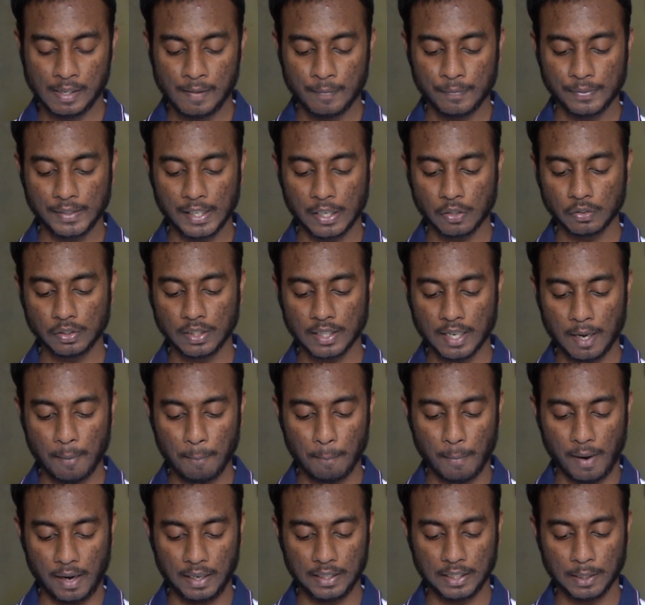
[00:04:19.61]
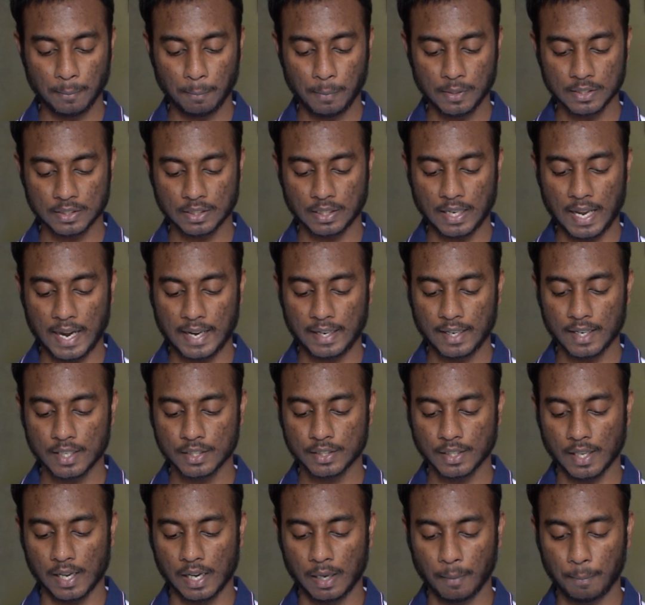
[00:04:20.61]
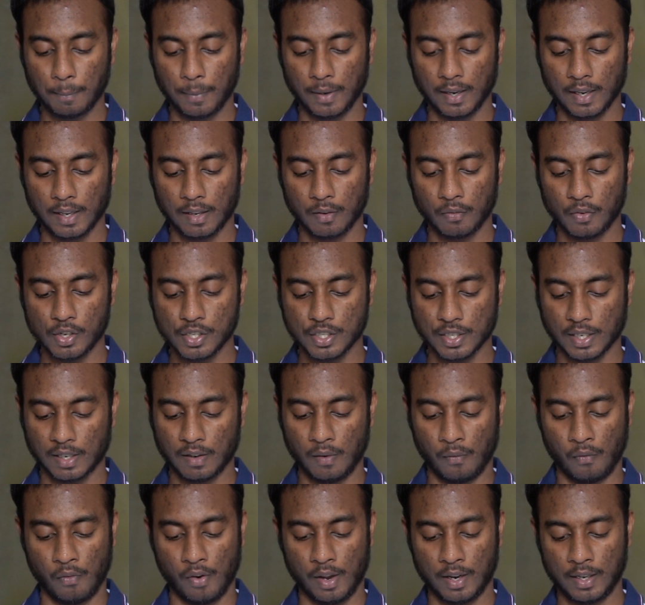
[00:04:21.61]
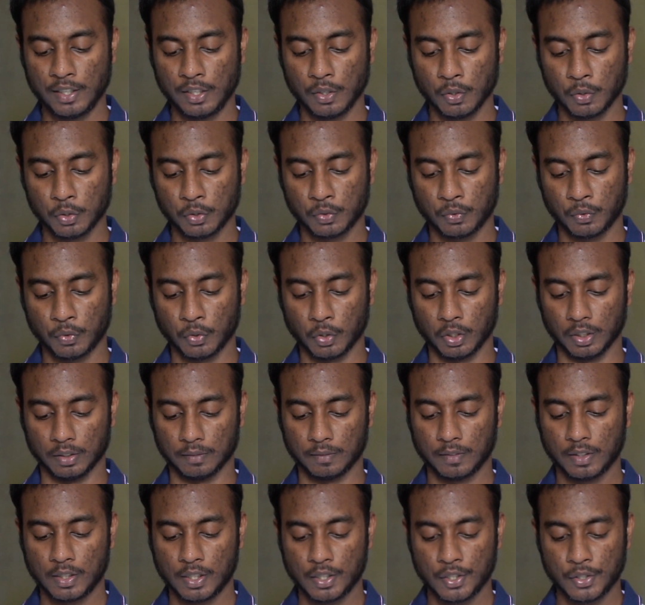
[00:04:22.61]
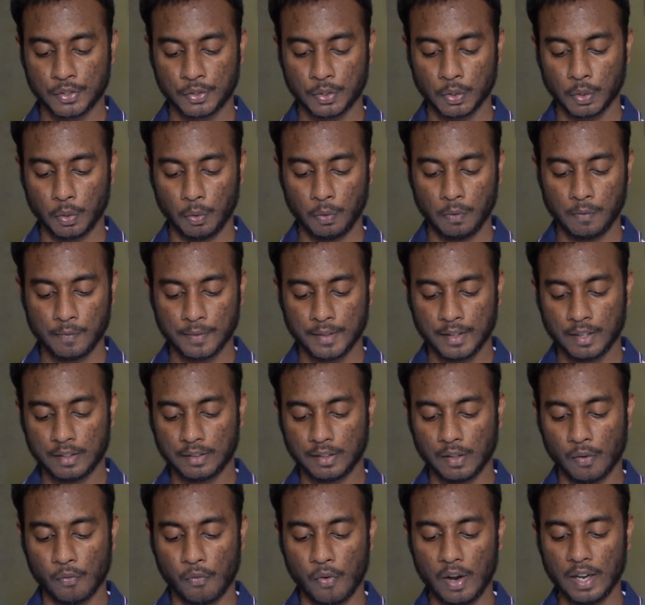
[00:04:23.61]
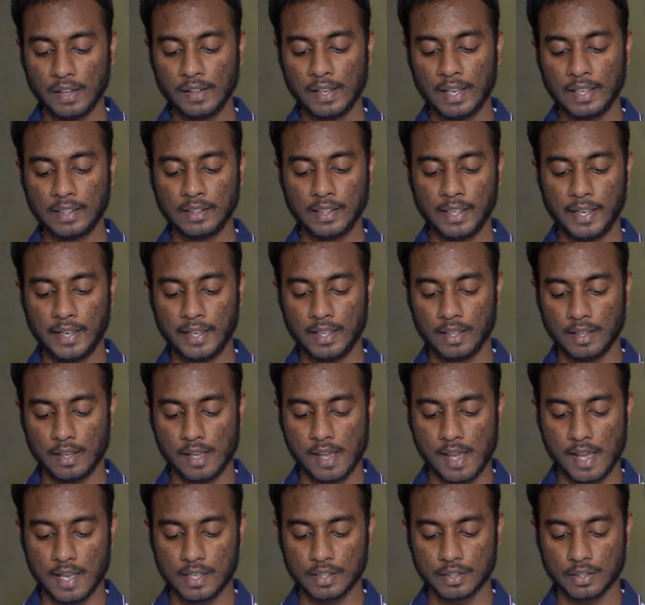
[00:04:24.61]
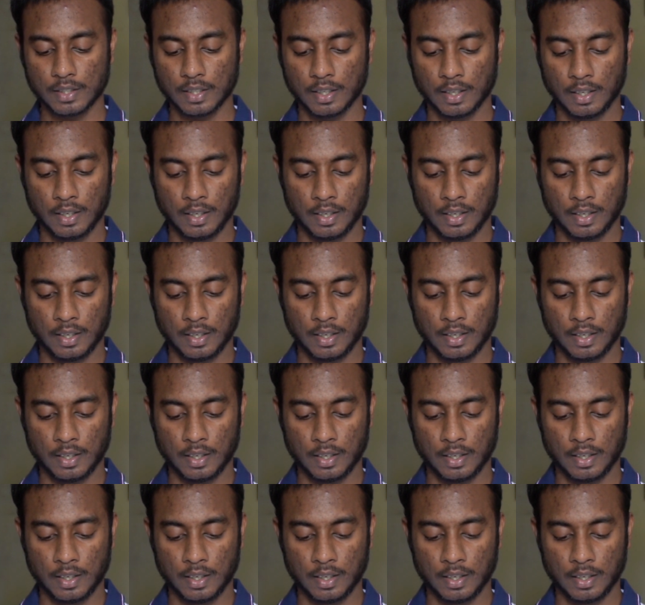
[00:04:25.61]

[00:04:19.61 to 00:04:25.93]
Now there are multiple sliders up here which are very useful. So the one I need is